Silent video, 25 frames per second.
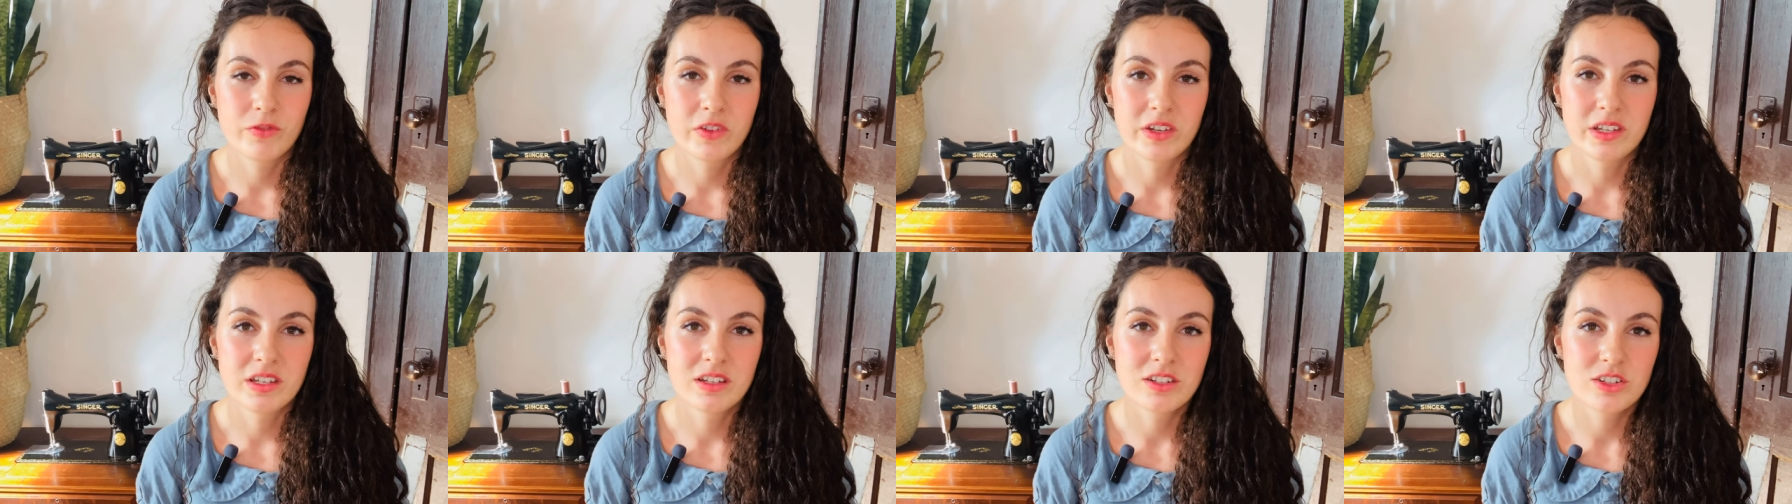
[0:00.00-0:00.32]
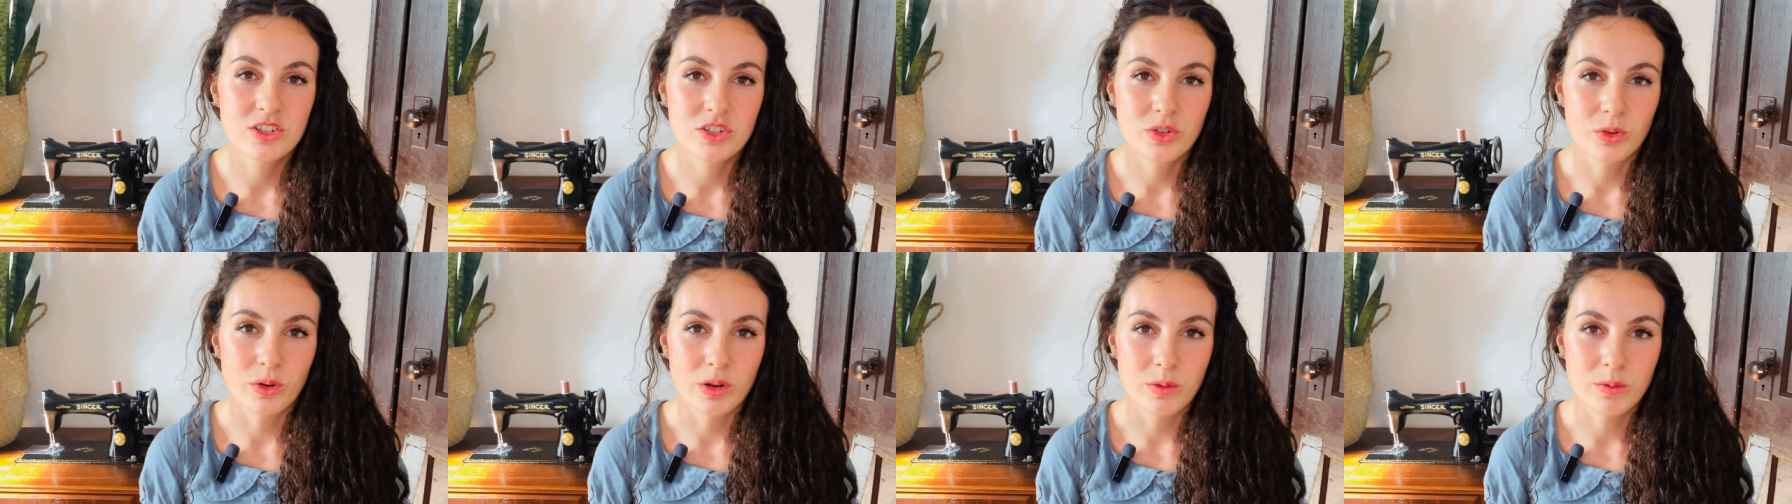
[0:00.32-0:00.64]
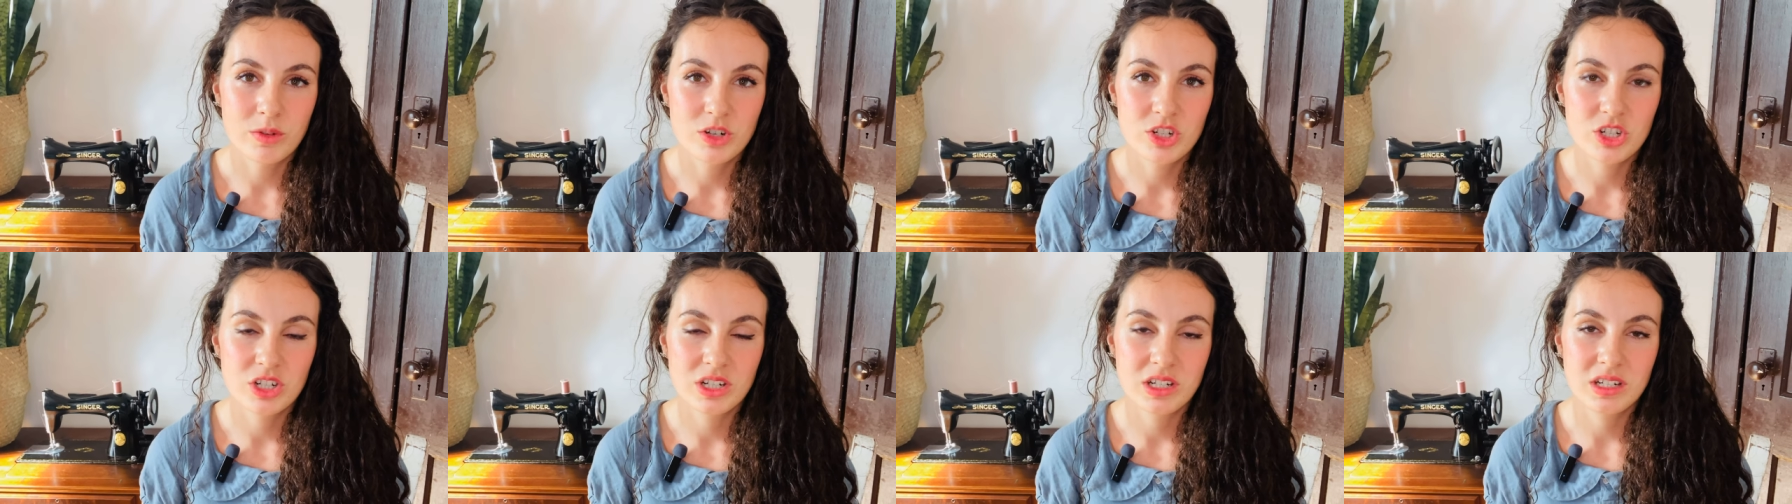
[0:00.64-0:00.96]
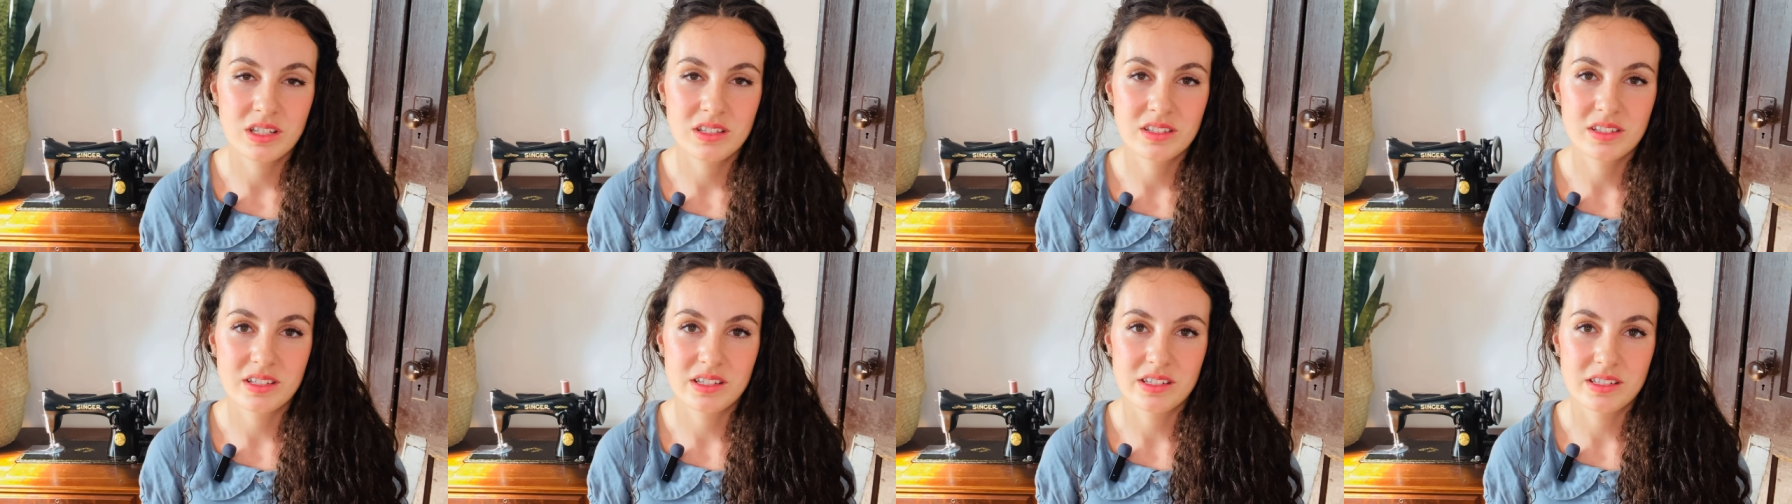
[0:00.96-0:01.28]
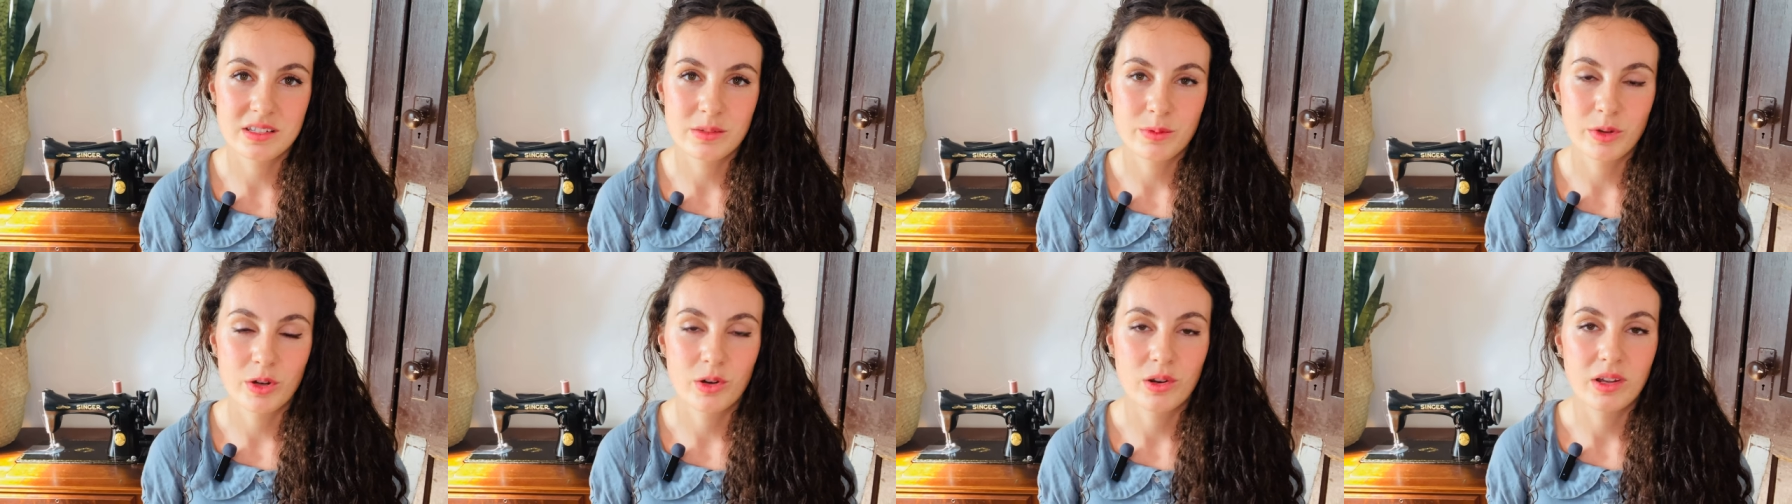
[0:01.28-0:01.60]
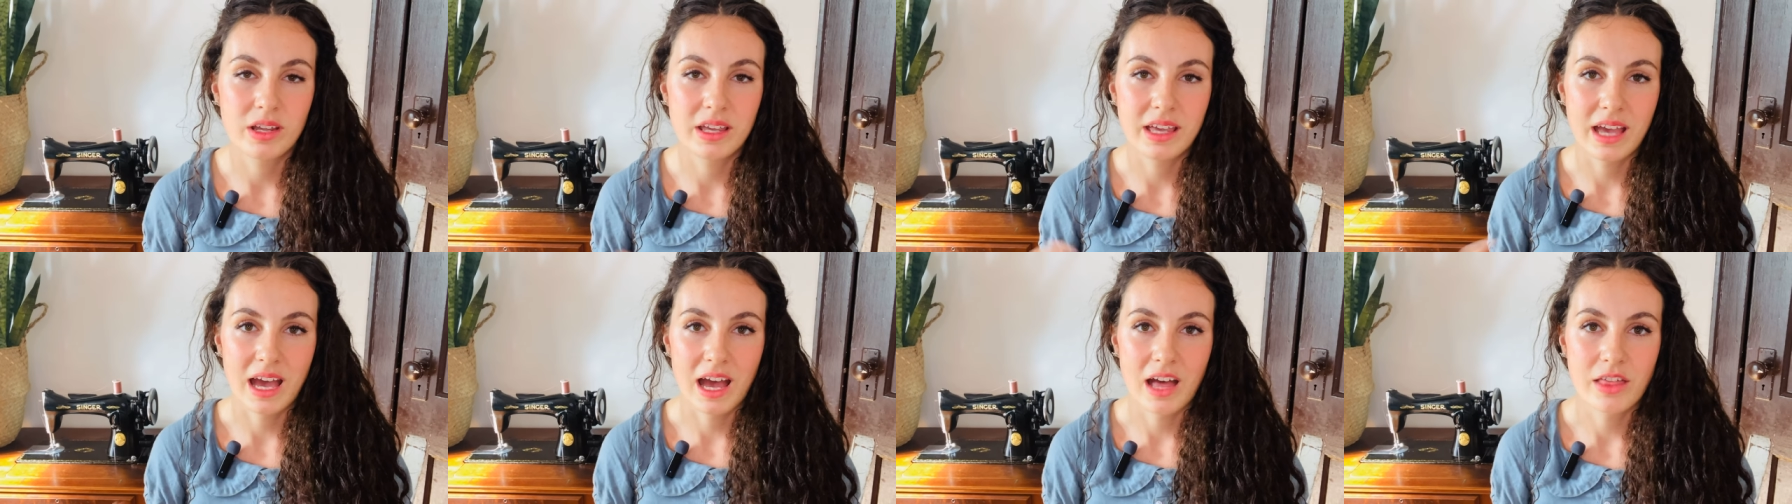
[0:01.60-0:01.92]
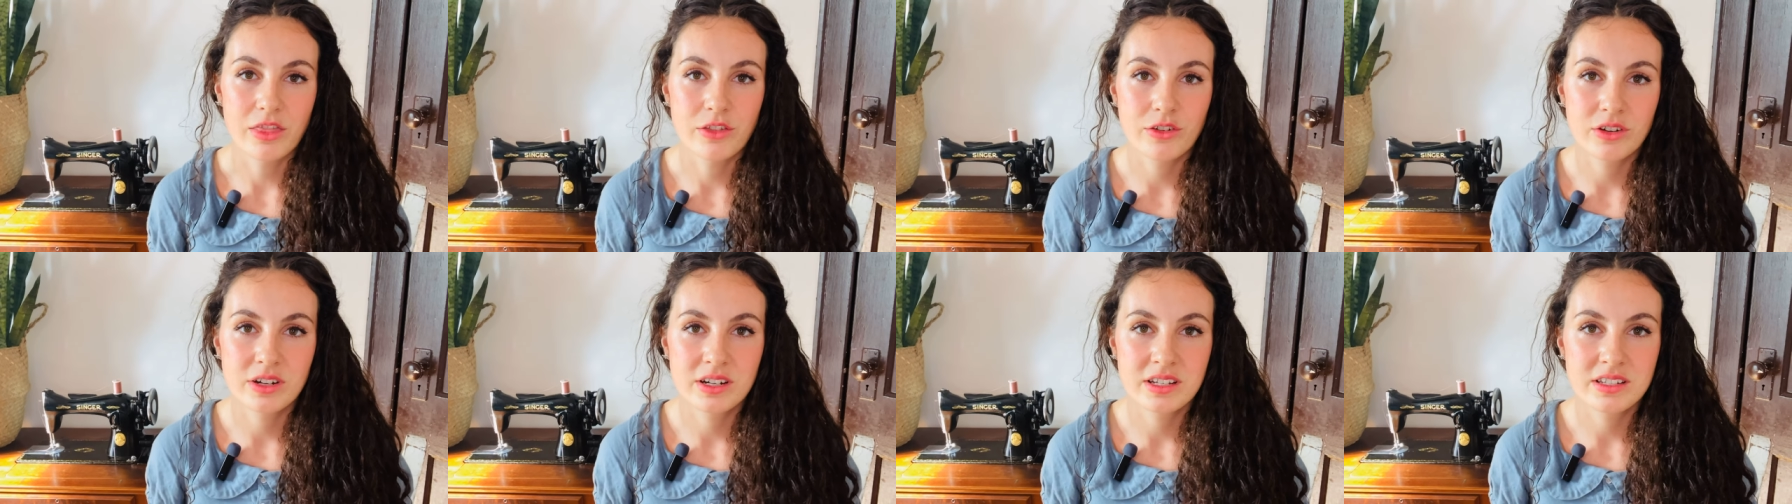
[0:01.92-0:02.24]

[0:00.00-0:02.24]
vintage sewing machines is about gathering